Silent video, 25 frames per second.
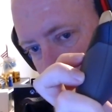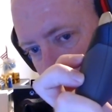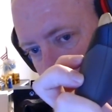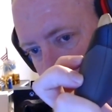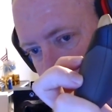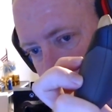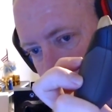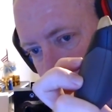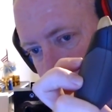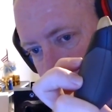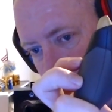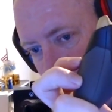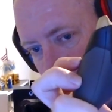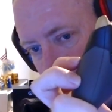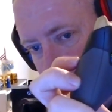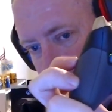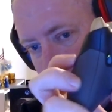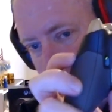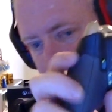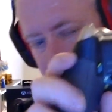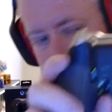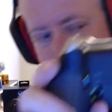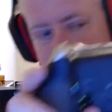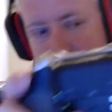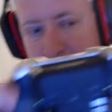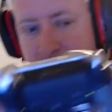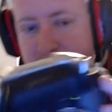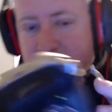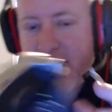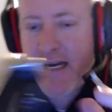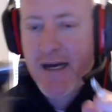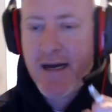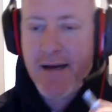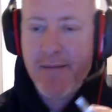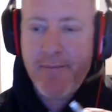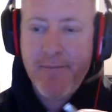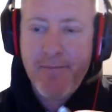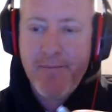or two paddles at the same
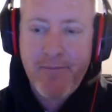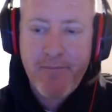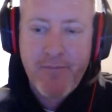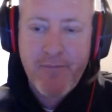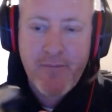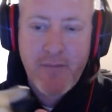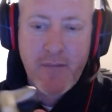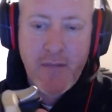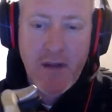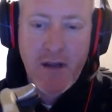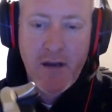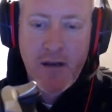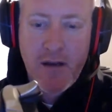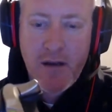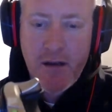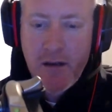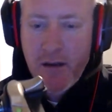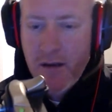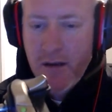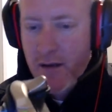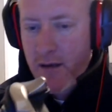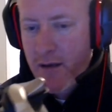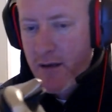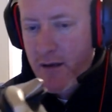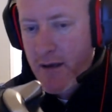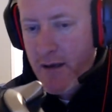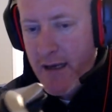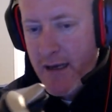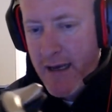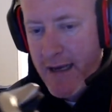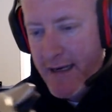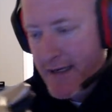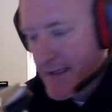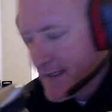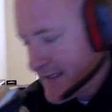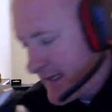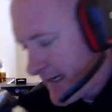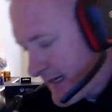time. I
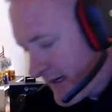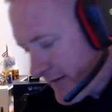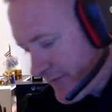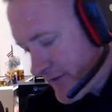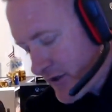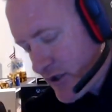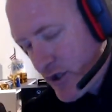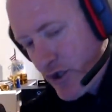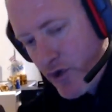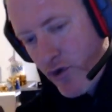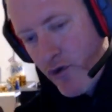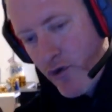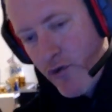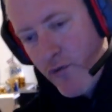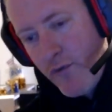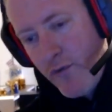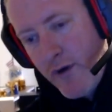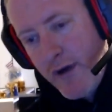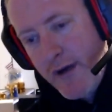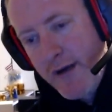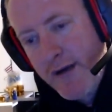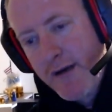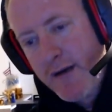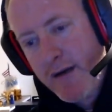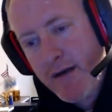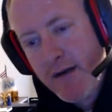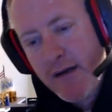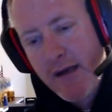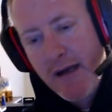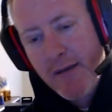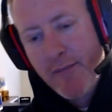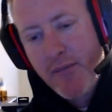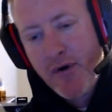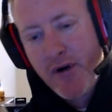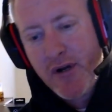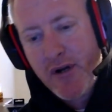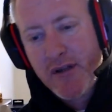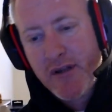can take off the short one
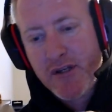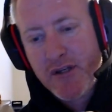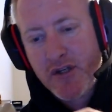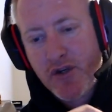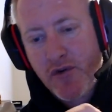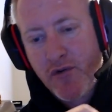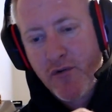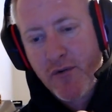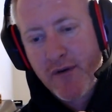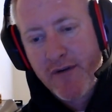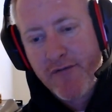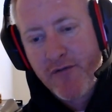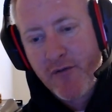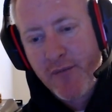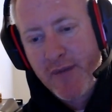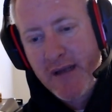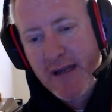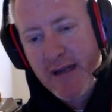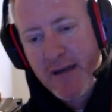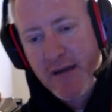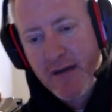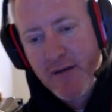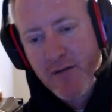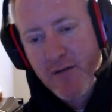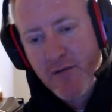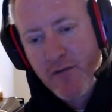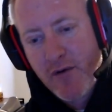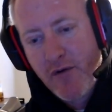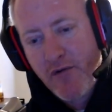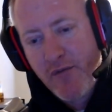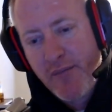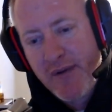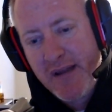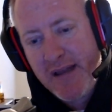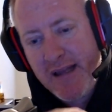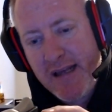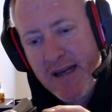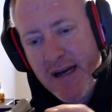and put in the short one from what would
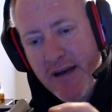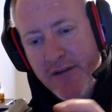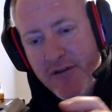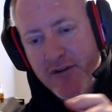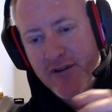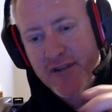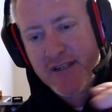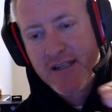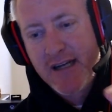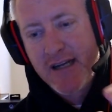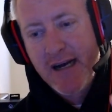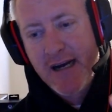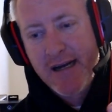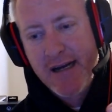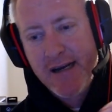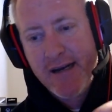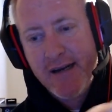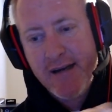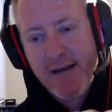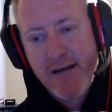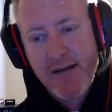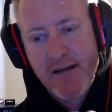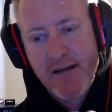be the other side,